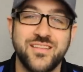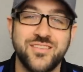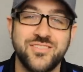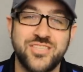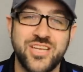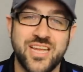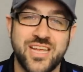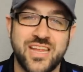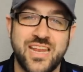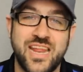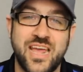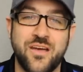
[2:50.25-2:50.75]

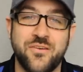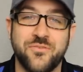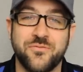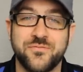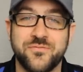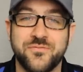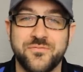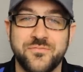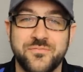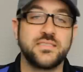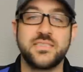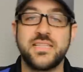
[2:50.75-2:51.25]
check it out.
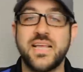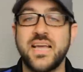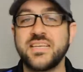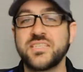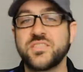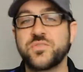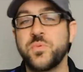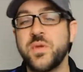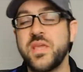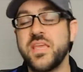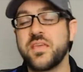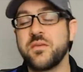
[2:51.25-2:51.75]

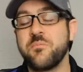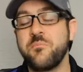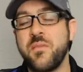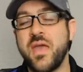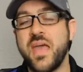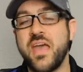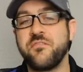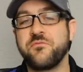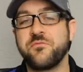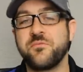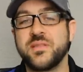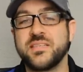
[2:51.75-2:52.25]
Last week,
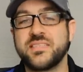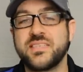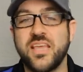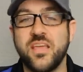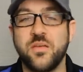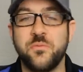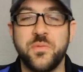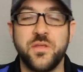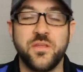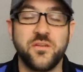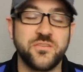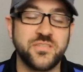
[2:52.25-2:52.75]
Matt from the
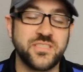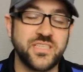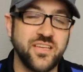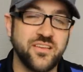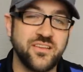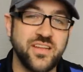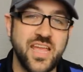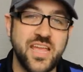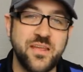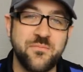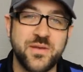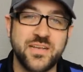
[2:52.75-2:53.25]
Scale Builders
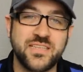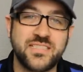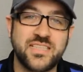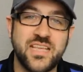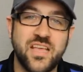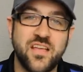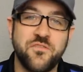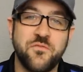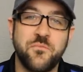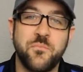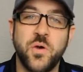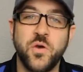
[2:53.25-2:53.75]
Guild and
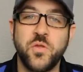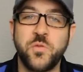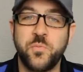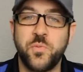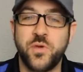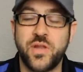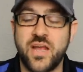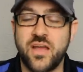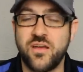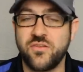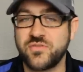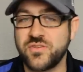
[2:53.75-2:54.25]
myself both
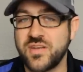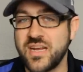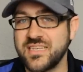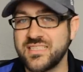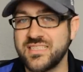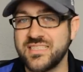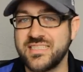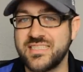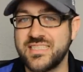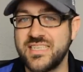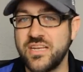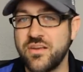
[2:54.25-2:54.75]
put out
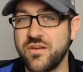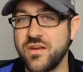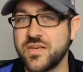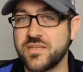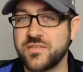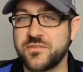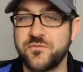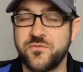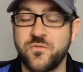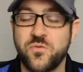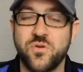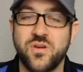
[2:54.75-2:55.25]
Traxxas
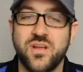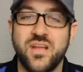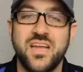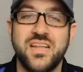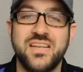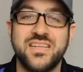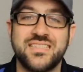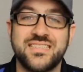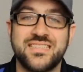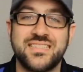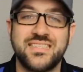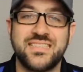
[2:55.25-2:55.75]
TRX4
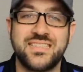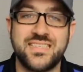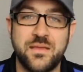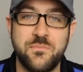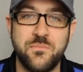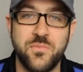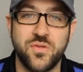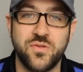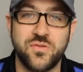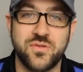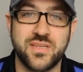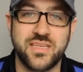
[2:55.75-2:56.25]

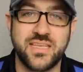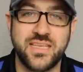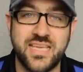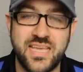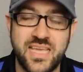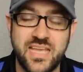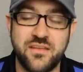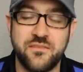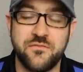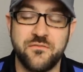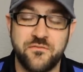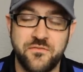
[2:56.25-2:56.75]
unassembled
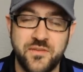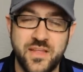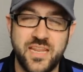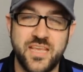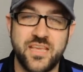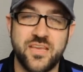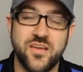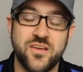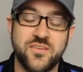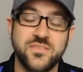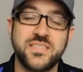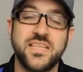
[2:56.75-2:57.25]
kit
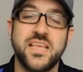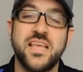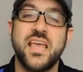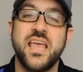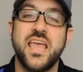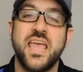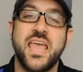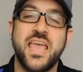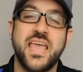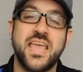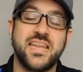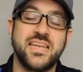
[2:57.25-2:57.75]
videos,
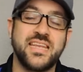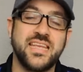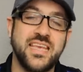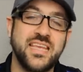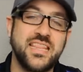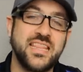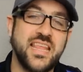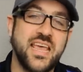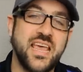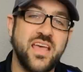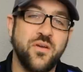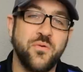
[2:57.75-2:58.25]
and
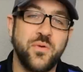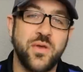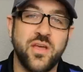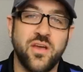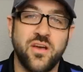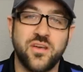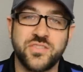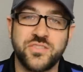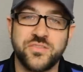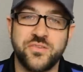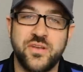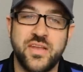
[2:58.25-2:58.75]
in that we
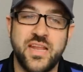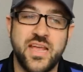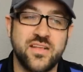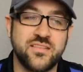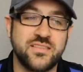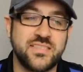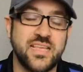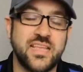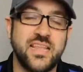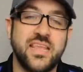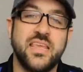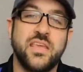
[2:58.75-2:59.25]
also
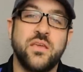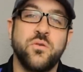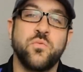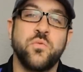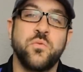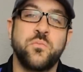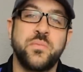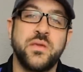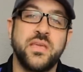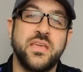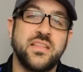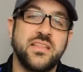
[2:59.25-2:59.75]
announced that it
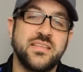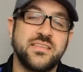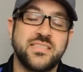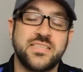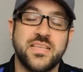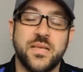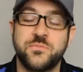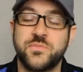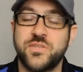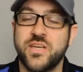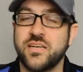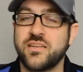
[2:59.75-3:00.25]
will be the
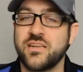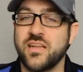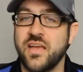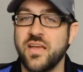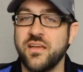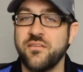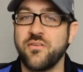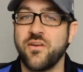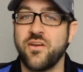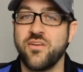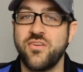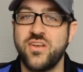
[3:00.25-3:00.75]
subject
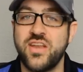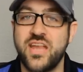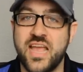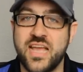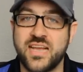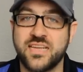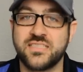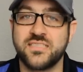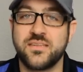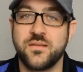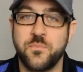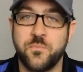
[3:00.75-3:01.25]
of our
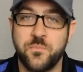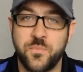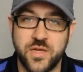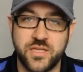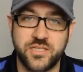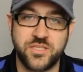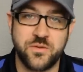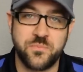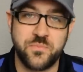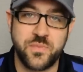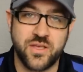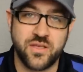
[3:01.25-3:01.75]
next
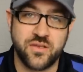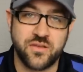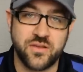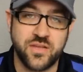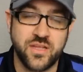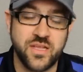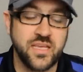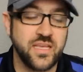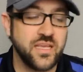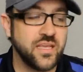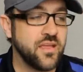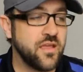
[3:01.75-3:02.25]
budget build.
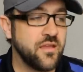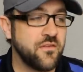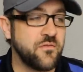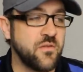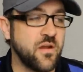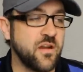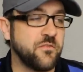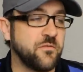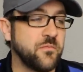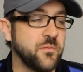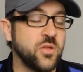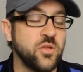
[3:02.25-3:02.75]
If
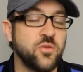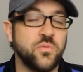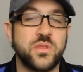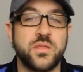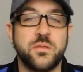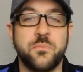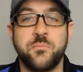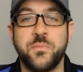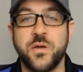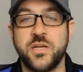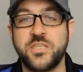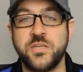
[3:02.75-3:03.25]
you're not familiar with
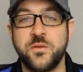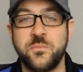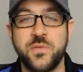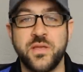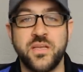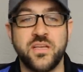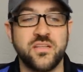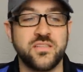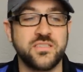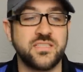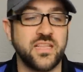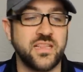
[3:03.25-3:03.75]
the budget
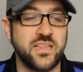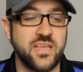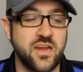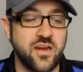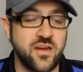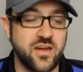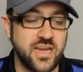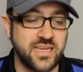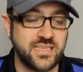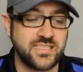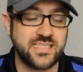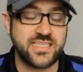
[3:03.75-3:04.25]
builds,
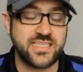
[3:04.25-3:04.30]
they're a